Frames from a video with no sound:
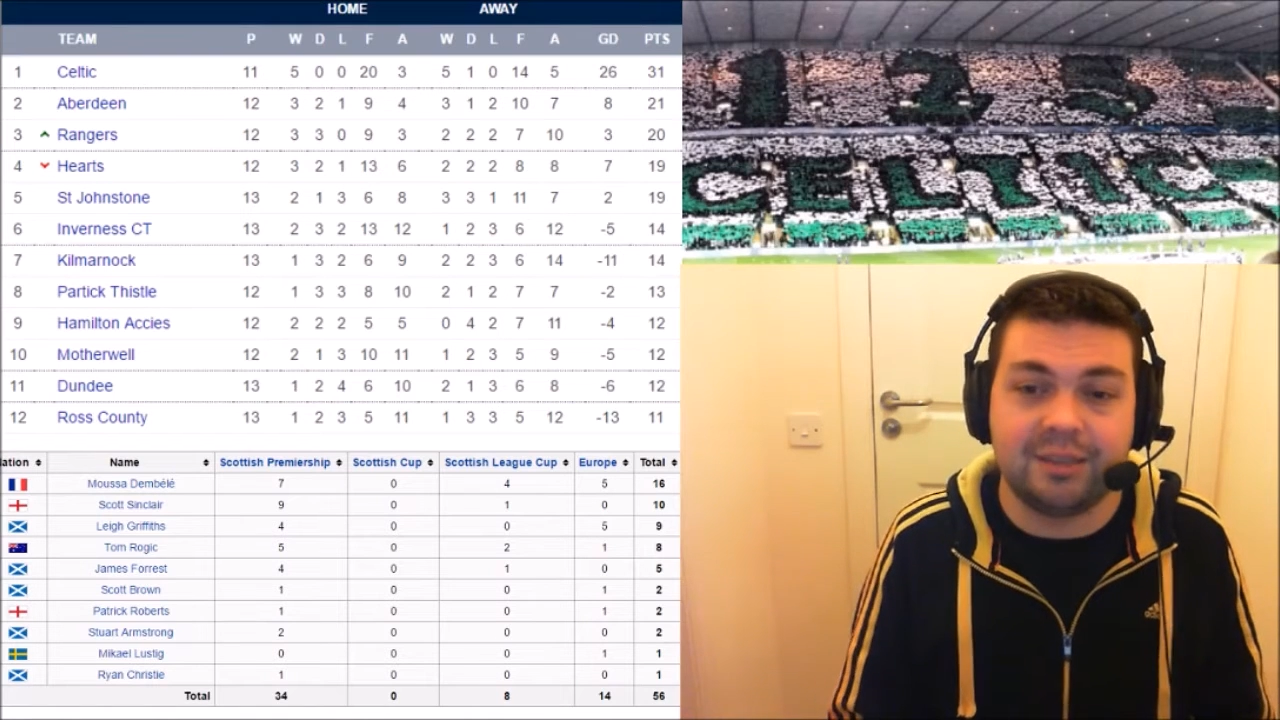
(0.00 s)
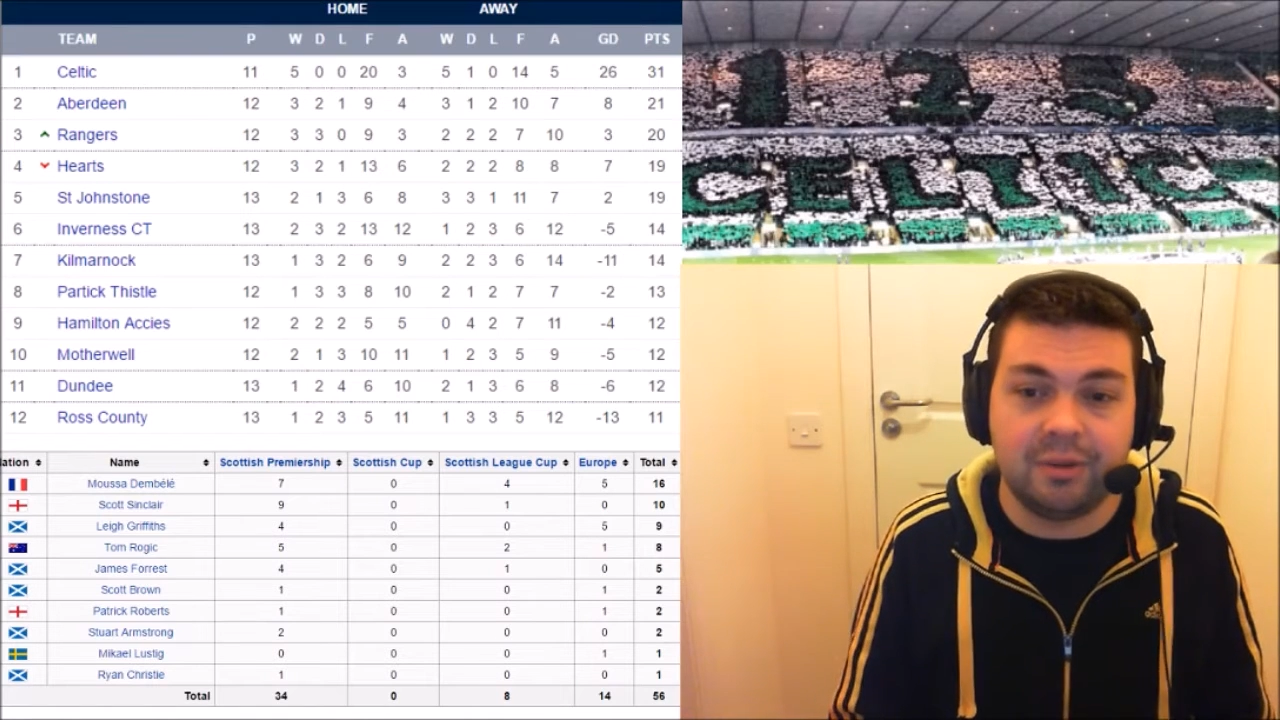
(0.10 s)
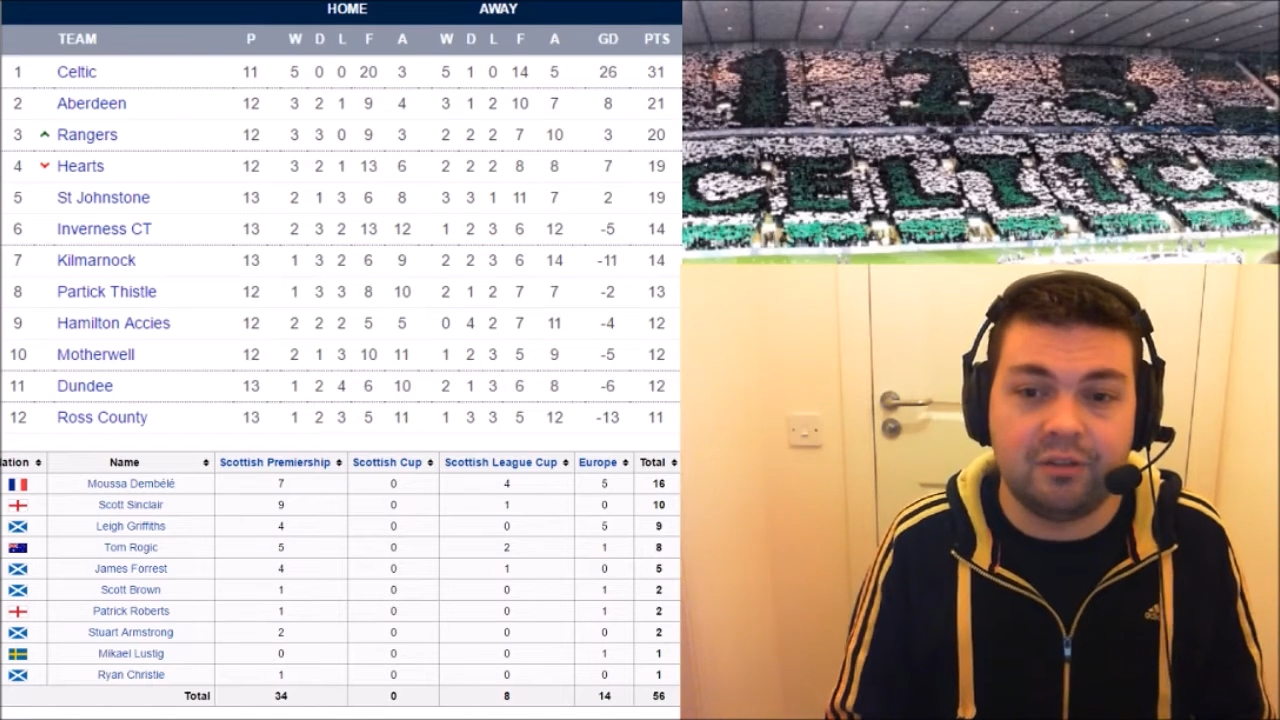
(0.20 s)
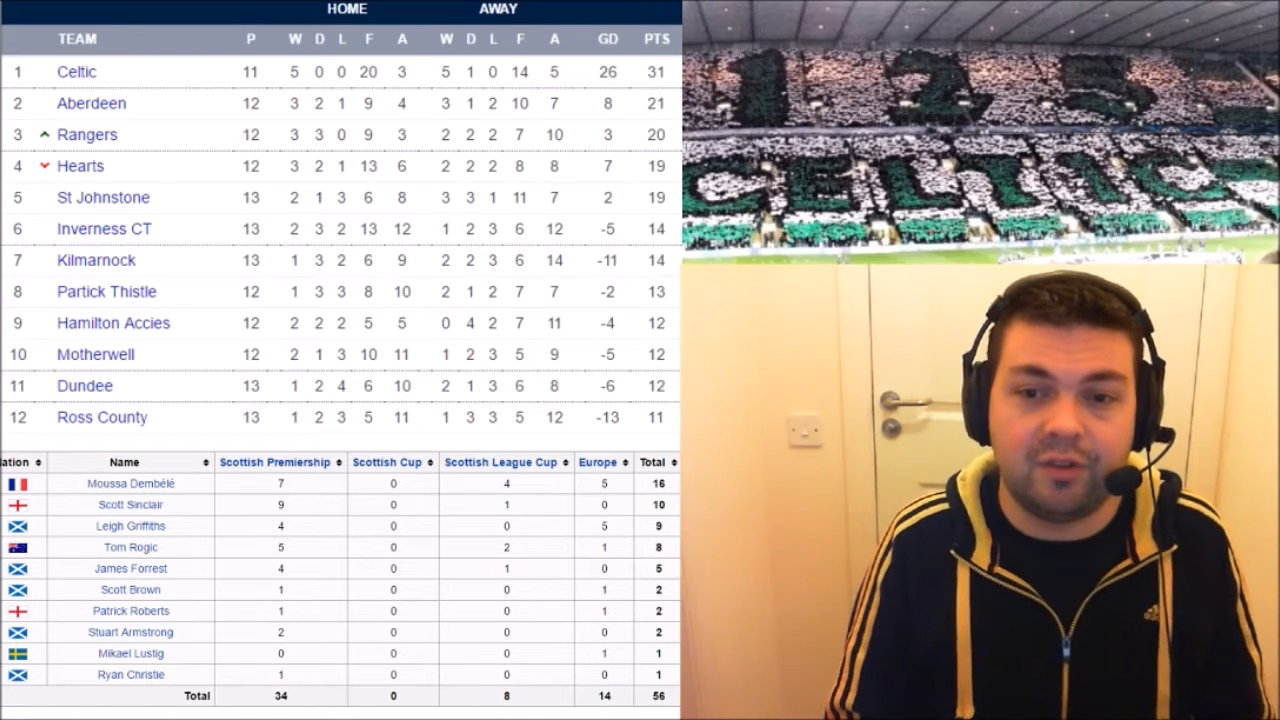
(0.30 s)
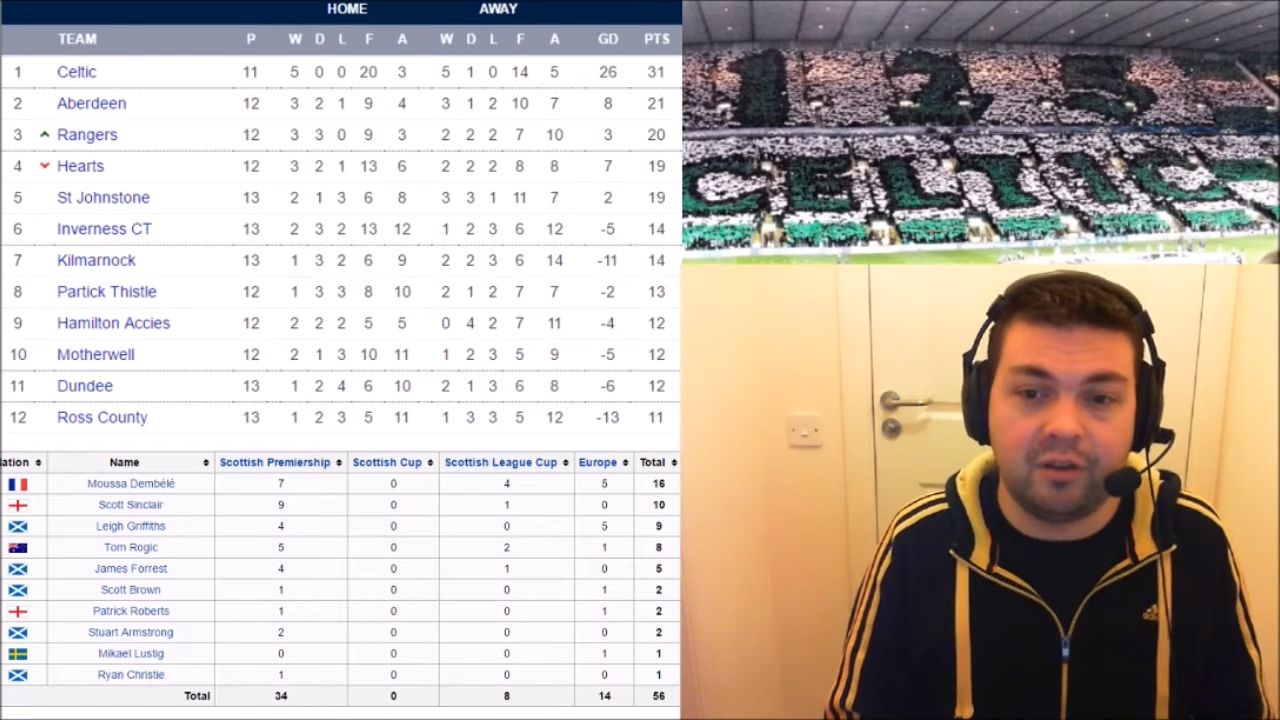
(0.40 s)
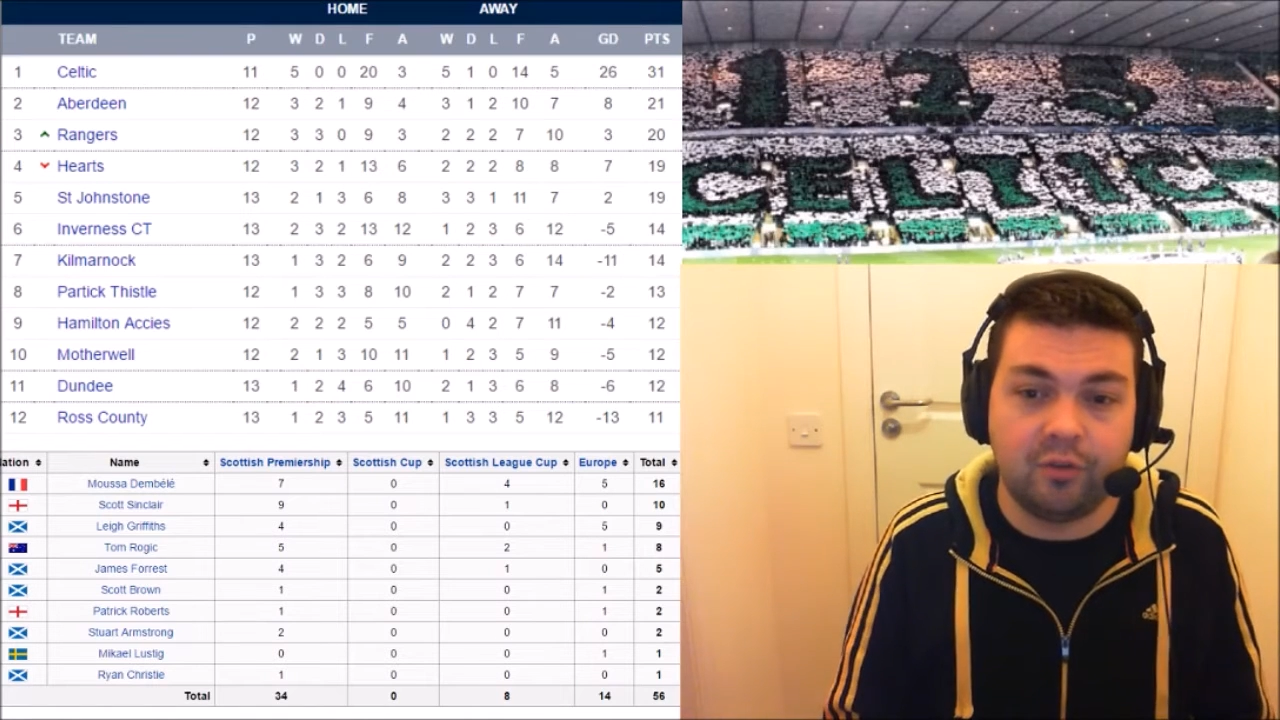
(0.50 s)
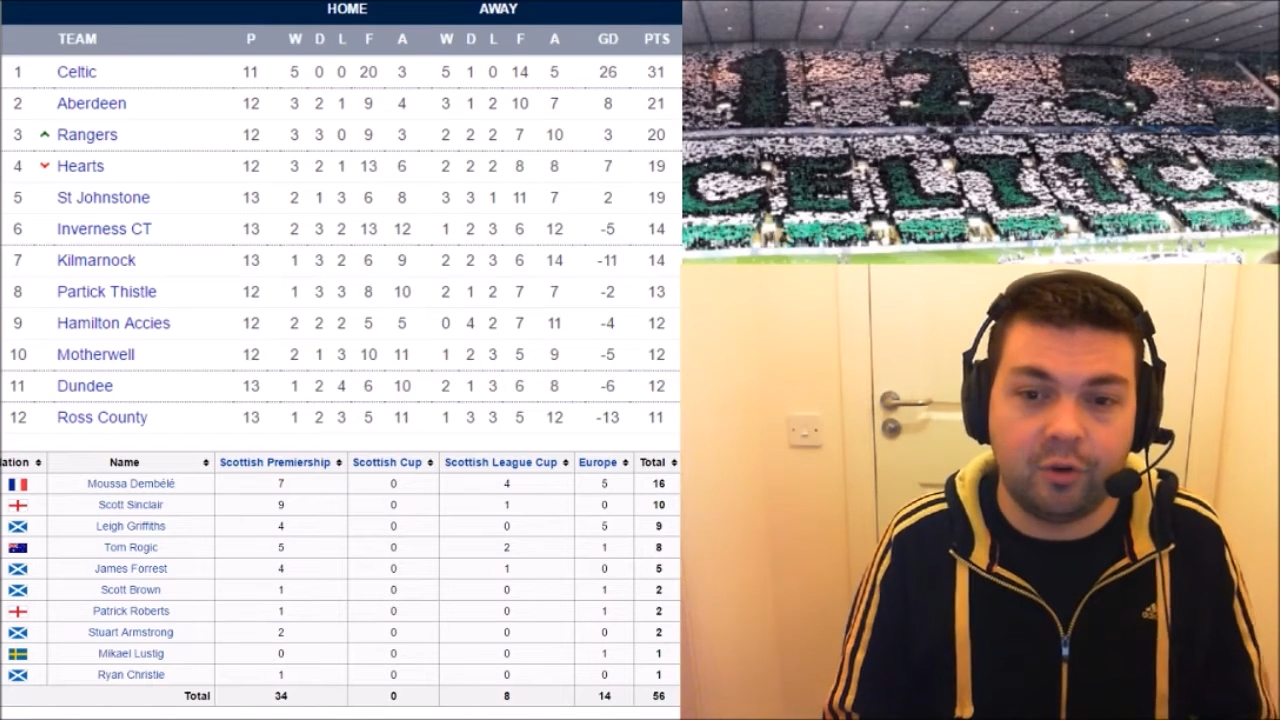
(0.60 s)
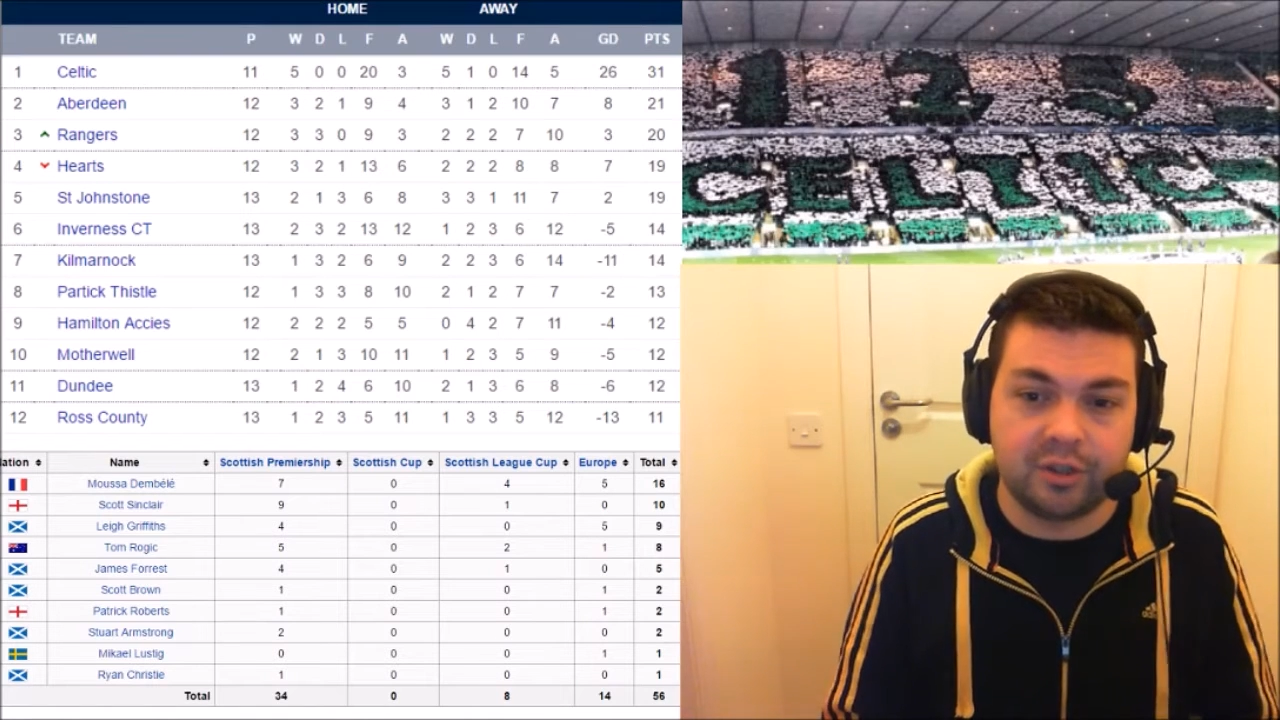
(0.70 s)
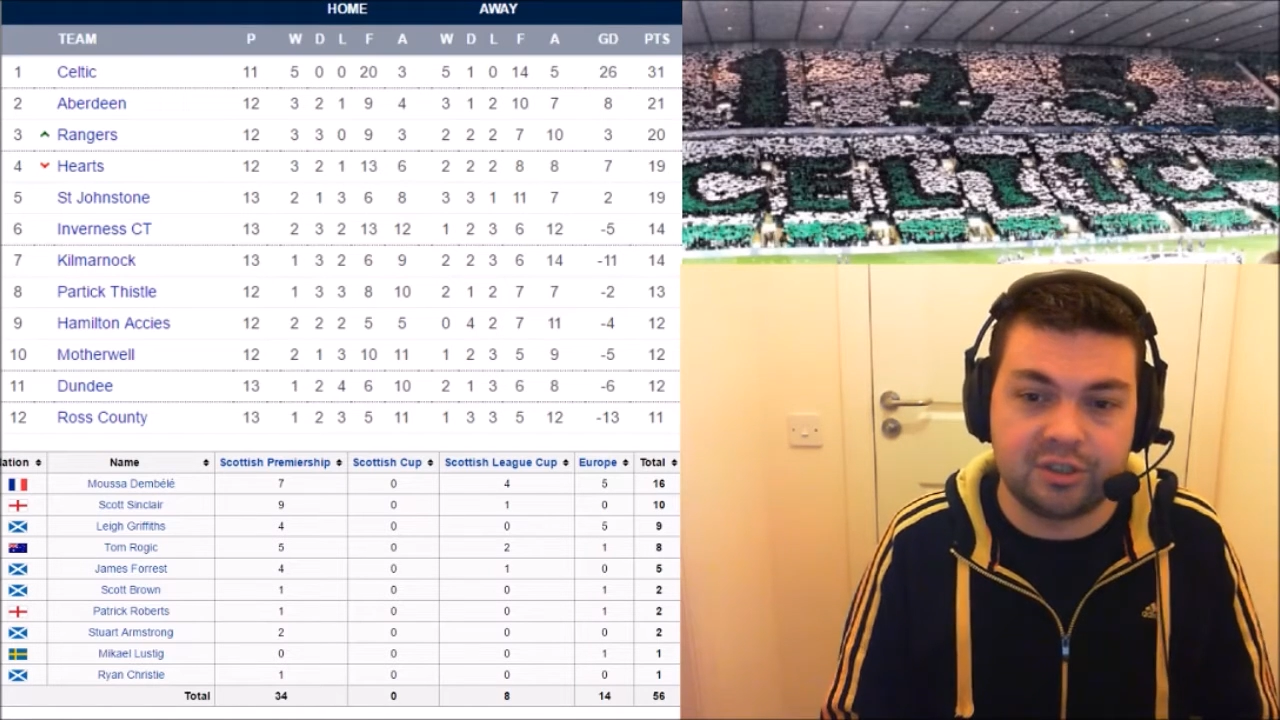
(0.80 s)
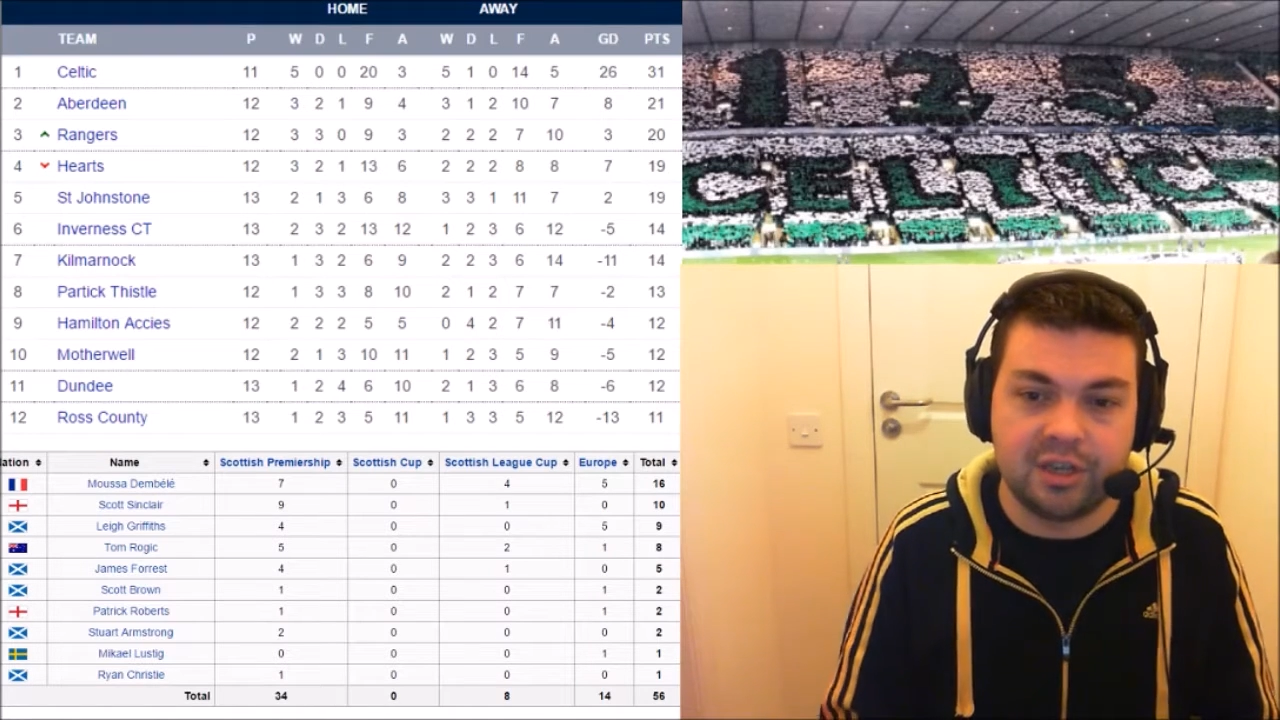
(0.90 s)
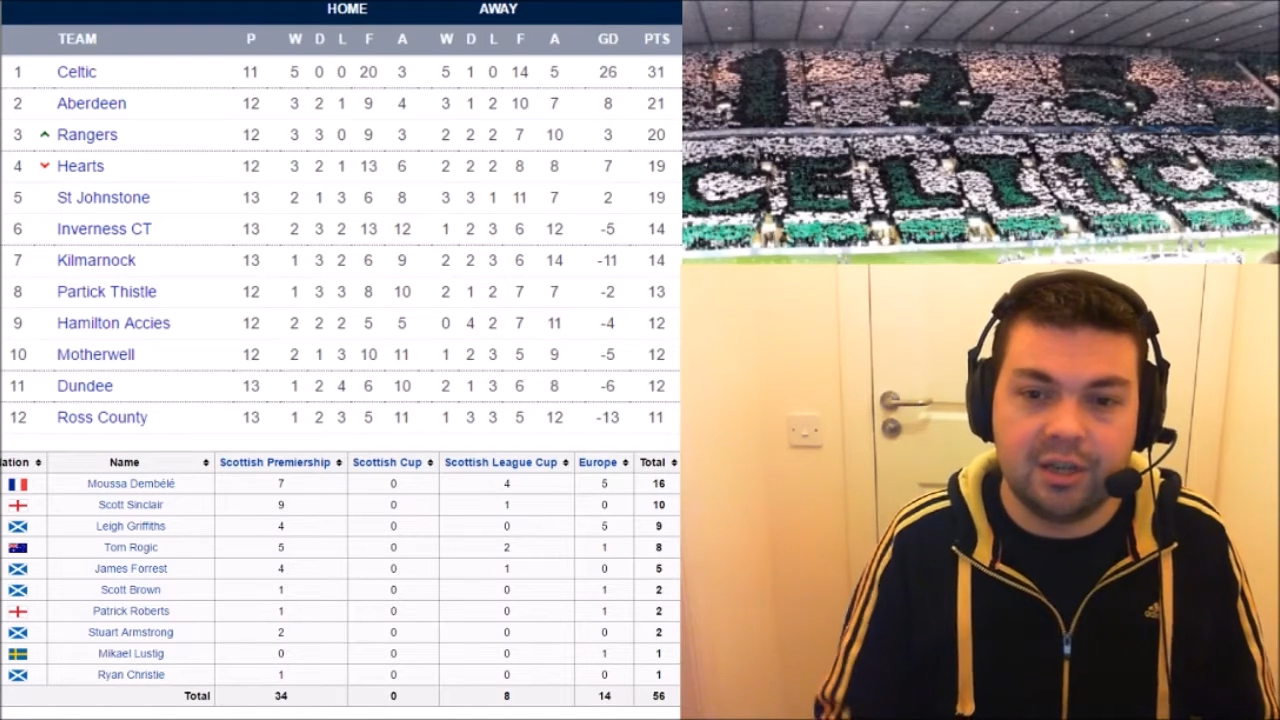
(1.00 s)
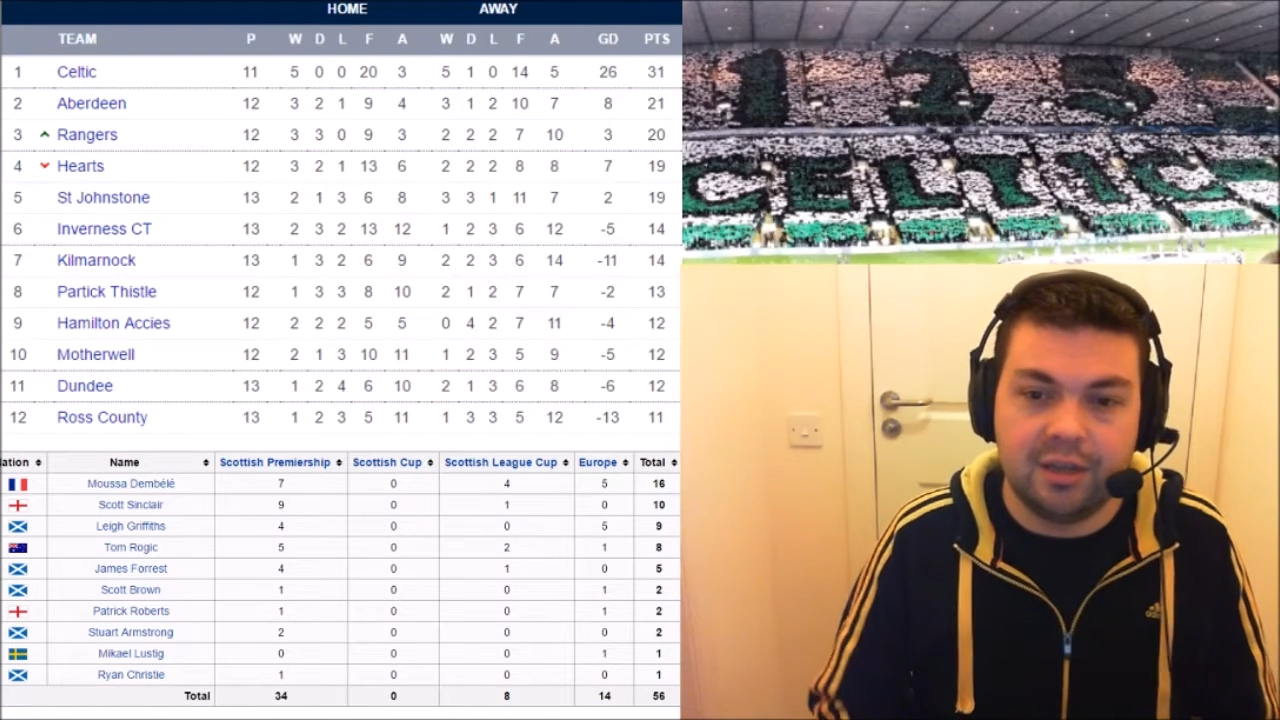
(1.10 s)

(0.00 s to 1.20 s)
the main thing for us.